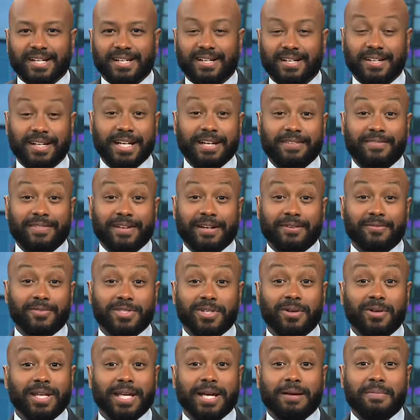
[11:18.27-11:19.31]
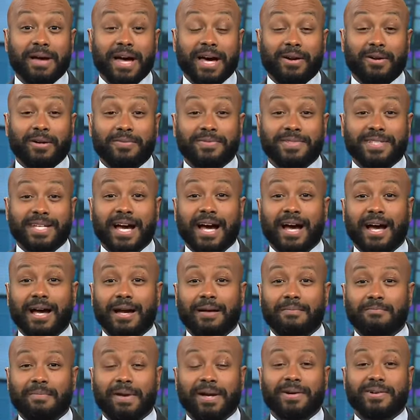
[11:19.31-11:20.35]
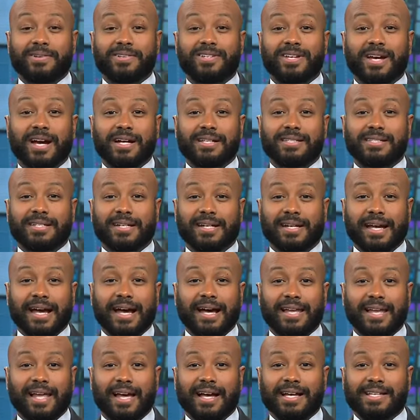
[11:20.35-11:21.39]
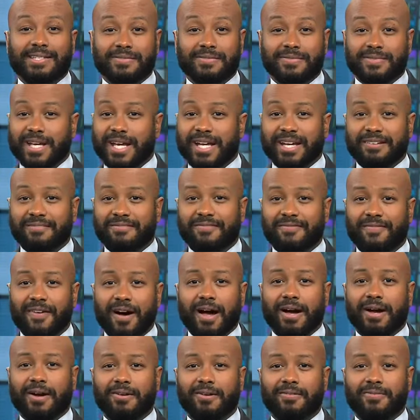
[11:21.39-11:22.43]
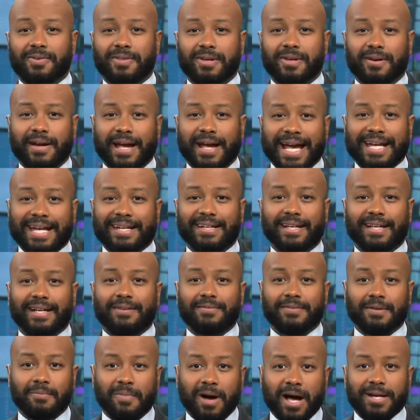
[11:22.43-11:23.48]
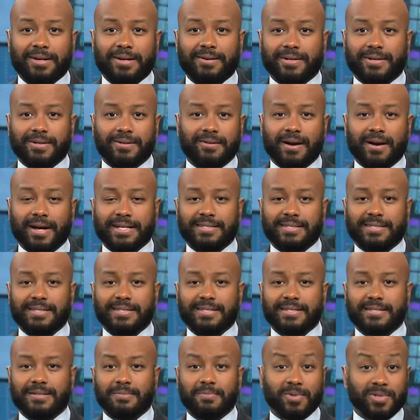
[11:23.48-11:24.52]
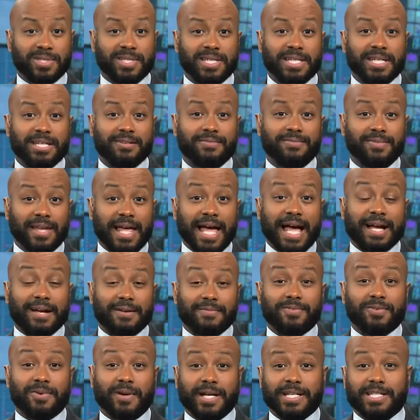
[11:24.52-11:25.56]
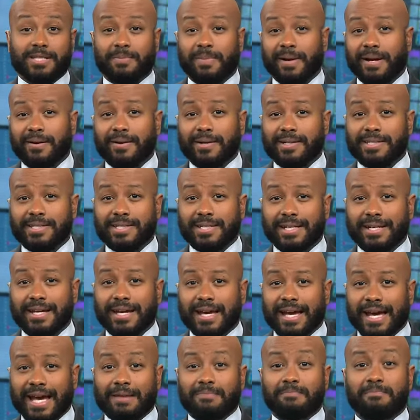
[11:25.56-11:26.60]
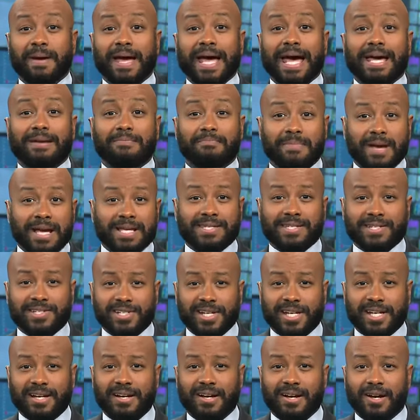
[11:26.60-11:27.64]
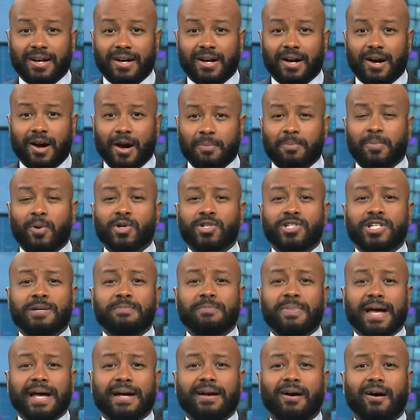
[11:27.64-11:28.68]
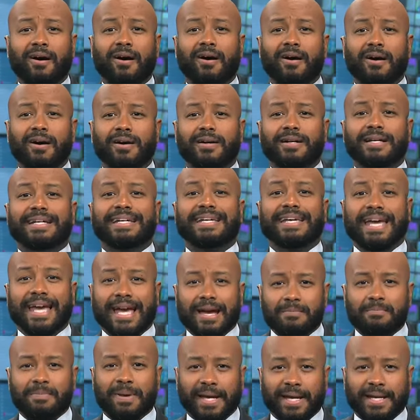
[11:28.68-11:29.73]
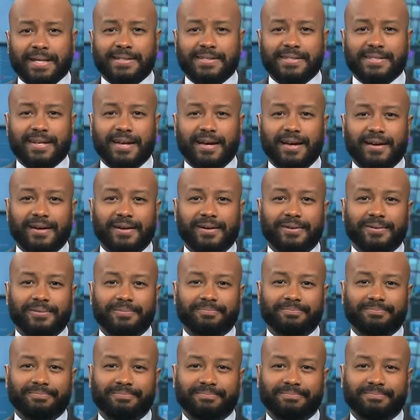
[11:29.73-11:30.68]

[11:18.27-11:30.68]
Good evening. It was only a matter of time. Mayor Johnson and allies who've taken fire for their handling of the migrant crisis, a perceived lack of transparency, and bad messaging are pushing back hard, campaign style.